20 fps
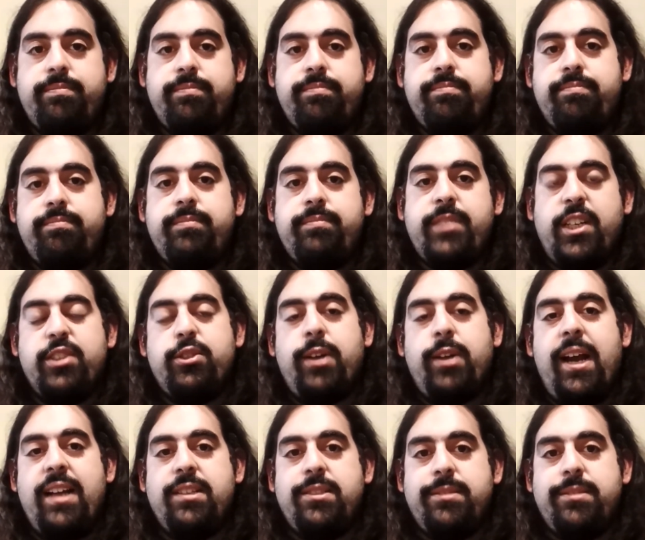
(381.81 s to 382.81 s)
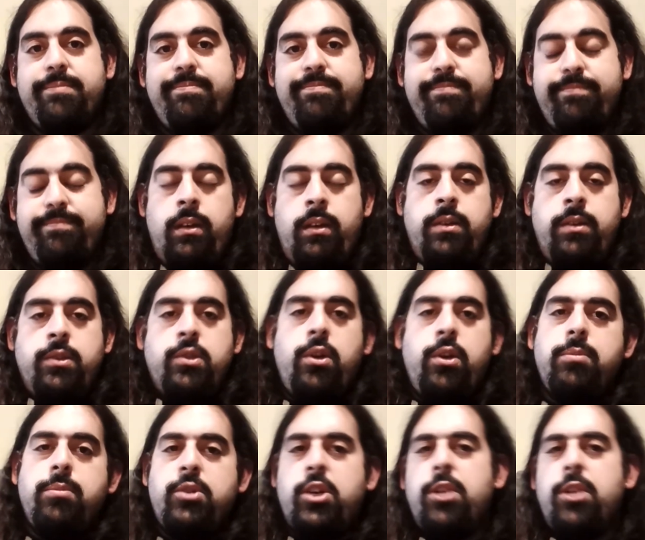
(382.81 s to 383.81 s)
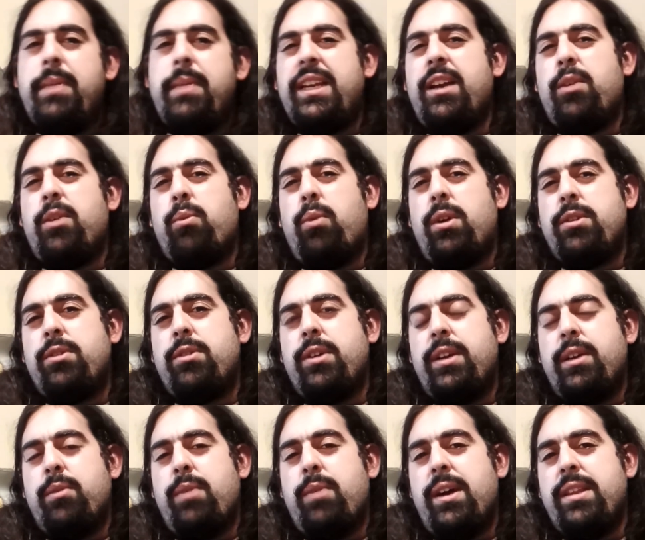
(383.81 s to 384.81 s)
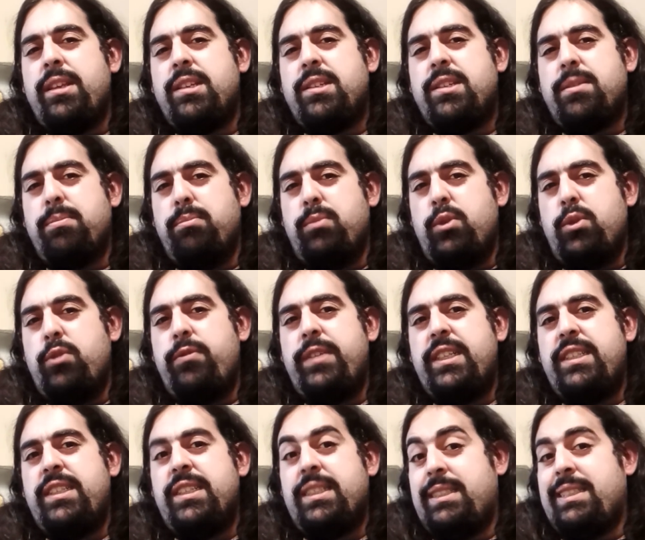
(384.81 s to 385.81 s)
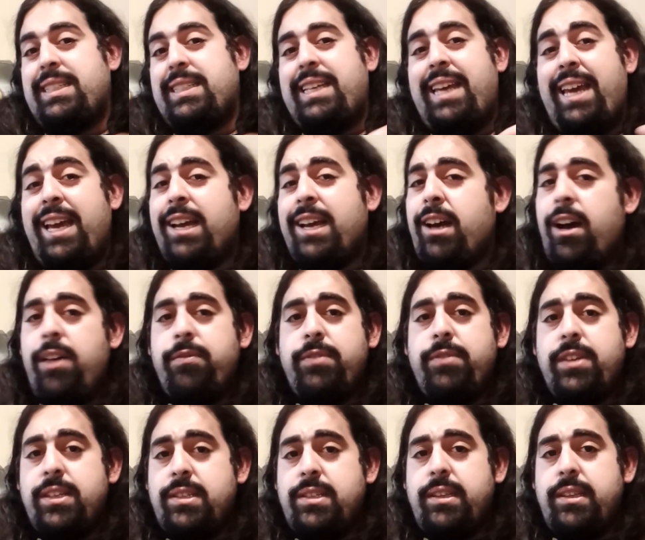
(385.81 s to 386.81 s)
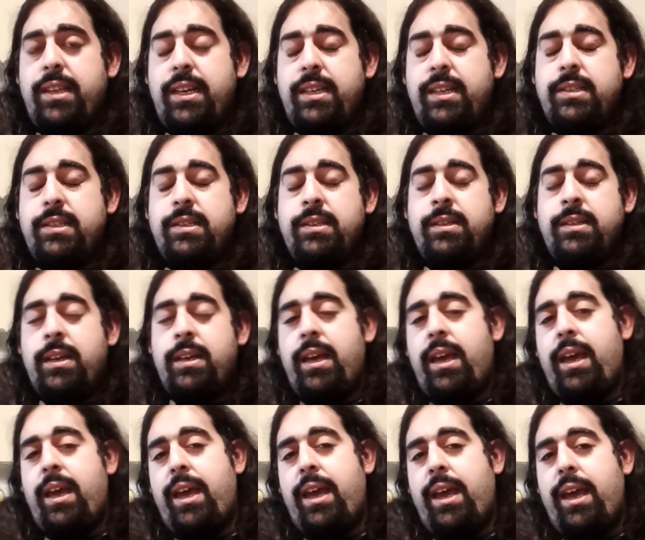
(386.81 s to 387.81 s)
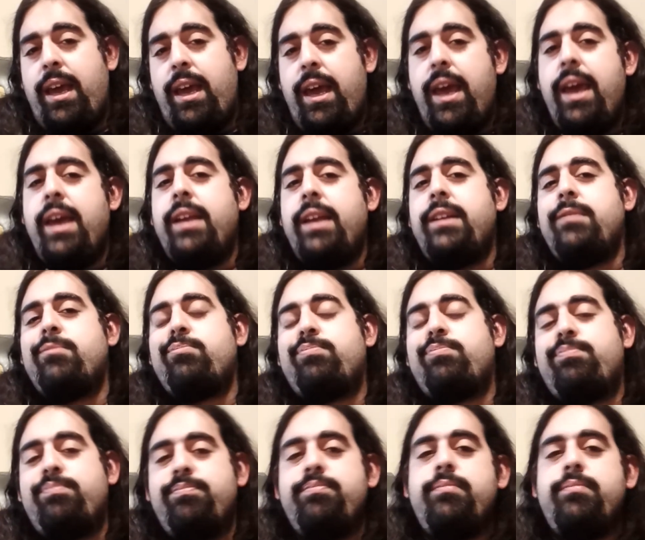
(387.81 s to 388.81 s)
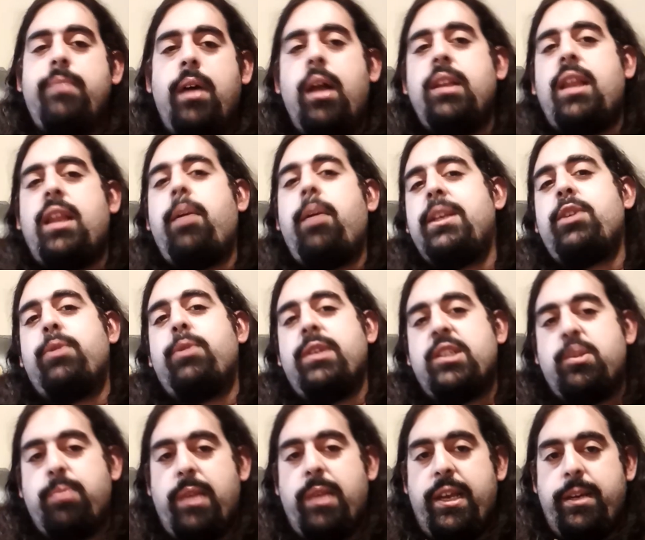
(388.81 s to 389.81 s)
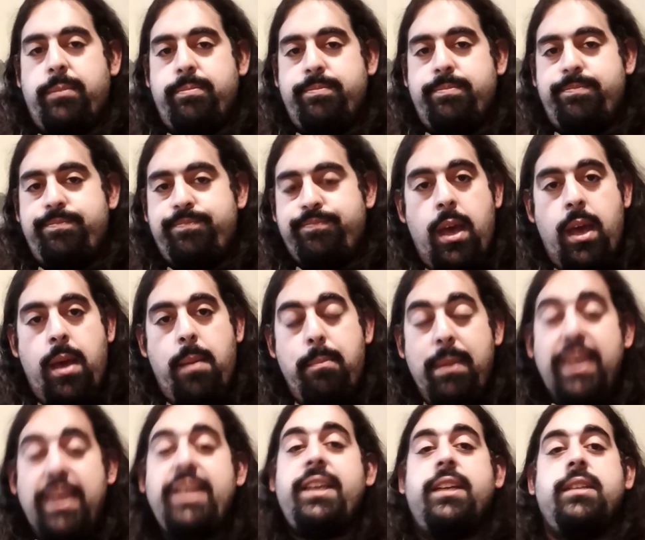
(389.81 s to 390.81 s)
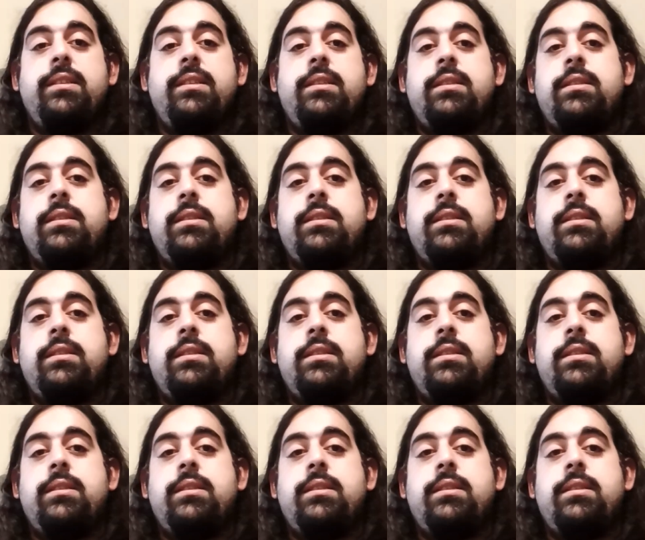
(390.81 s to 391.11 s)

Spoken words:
Congrats. So I'm sure many are wondering why this movie didn't kick off this list, and allow me to explain. Minions,